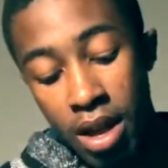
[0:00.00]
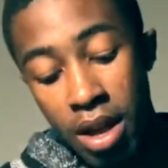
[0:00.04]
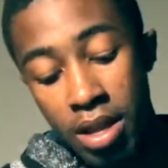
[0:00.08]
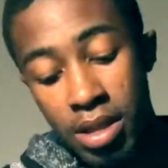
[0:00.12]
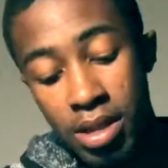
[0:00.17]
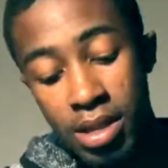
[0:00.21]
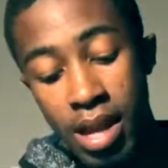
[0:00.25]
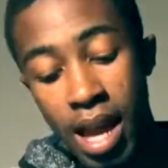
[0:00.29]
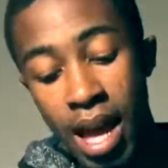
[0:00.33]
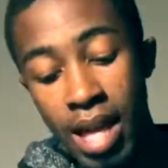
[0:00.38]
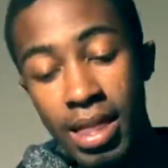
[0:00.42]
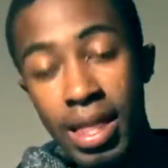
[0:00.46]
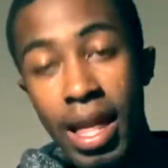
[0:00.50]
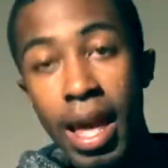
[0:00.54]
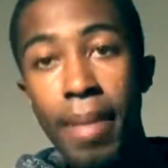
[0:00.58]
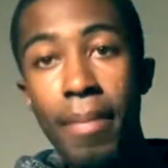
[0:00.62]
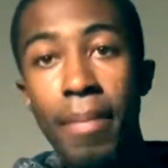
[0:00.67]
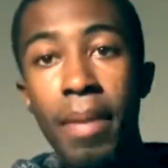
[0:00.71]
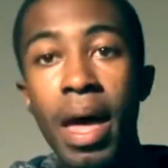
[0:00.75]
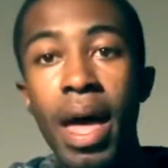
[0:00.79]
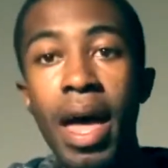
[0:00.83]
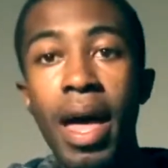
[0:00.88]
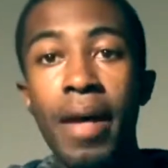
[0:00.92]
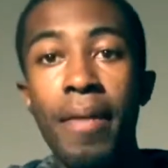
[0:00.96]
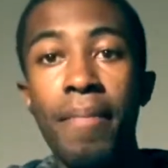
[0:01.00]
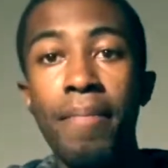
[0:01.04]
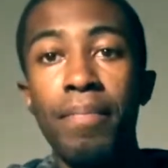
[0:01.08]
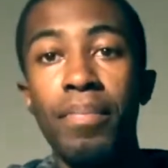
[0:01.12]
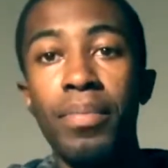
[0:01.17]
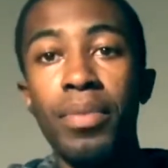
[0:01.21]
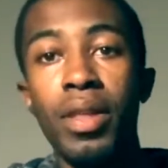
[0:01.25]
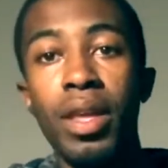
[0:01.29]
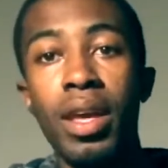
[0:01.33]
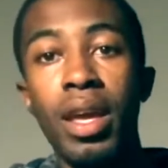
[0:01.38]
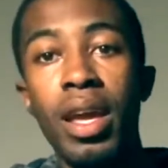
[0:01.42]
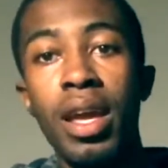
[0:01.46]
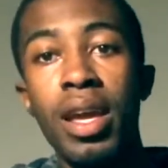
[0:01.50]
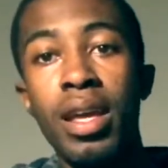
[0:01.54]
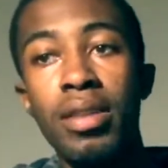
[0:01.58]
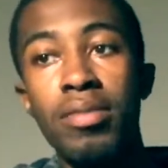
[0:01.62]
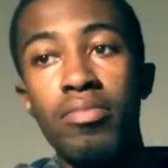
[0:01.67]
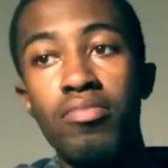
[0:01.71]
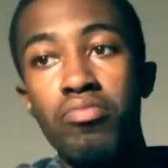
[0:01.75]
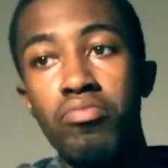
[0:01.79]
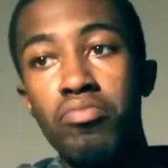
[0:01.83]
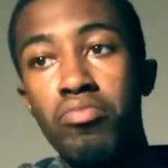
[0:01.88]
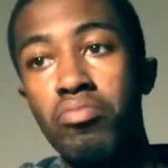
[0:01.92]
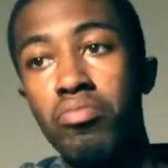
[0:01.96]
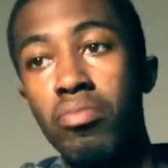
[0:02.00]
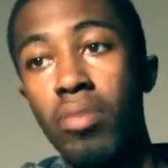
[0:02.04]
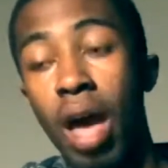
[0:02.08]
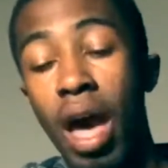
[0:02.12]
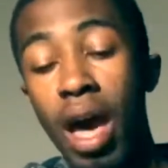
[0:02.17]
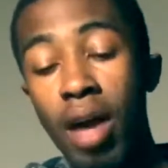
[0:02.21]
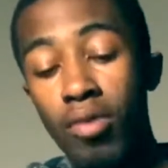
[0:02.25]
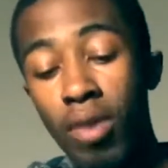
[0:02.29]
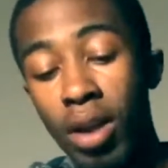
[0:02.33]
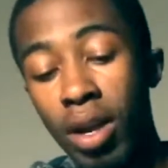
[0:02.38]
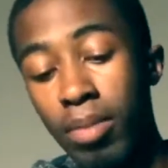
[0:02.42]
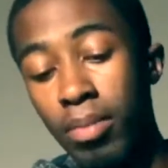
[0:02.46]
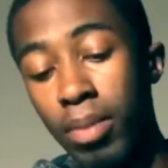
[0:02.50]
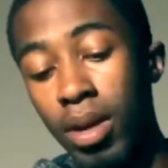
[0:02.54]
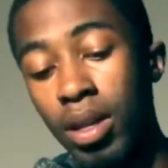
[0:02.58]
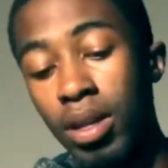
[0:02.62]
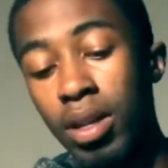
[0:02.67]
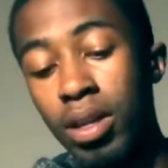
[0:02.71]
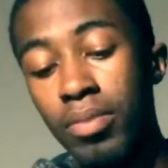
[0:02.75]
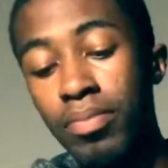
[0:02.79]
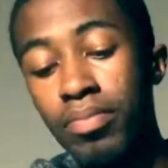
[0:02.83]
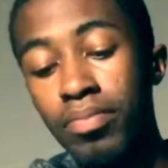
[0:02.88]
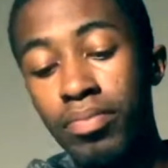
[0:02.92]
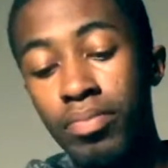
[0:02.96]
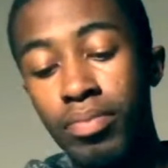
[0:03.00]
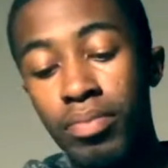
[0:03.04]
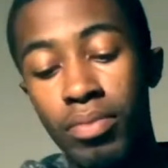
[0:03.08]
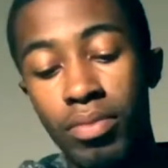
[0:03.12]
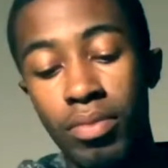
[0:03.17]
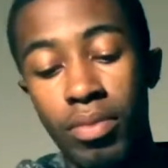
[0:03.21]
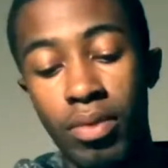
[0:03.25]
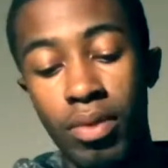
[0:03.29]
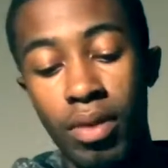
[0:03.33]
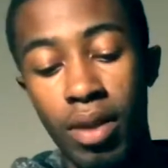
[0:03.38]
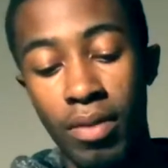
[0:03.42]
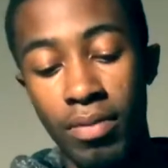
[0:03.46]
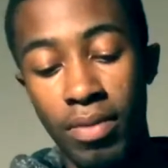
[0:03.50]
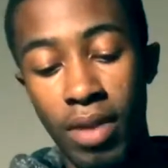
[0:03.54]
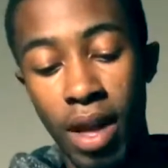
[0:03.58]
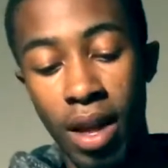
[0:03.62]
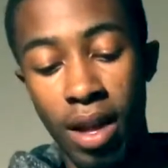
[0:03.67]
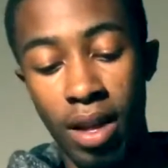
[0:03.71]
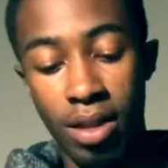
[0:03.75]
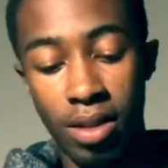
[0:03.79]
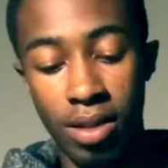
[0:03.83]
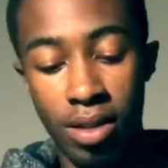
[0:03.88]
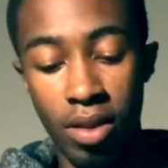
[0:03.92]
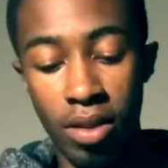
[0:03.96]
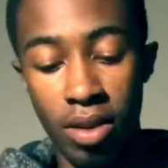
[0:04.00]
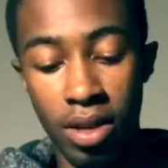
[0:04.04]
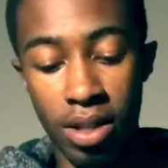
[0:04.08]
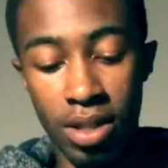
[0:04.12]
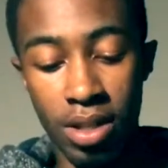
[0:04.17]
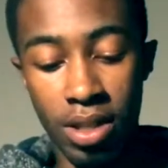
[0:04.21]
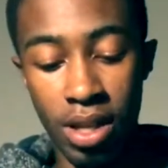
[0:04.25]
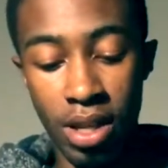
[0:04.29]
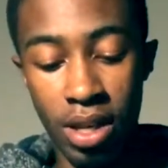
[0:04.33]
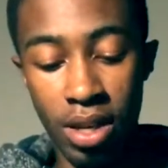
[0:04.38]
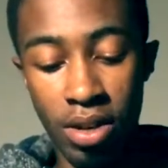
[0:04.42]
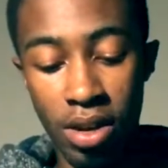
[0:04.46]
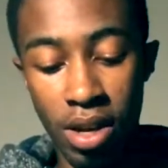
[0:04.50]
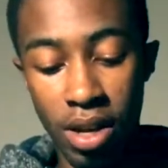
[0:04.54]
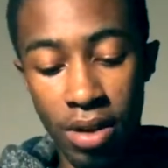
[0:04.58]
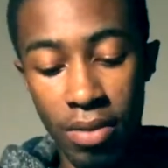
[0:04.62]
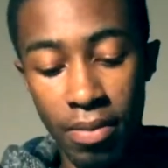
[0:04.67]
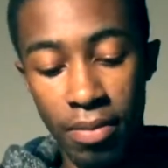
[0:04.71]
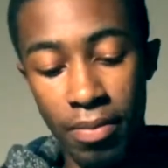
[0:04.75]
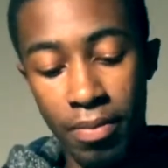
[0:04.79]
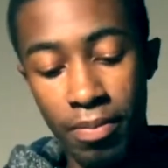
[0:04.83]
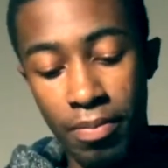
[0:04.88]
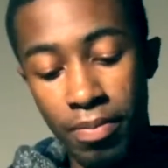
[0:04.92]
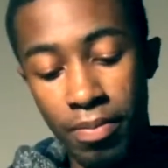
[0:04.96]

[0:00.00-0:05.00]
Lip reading: it's not that bad, and I'd recommend it if they still continued it.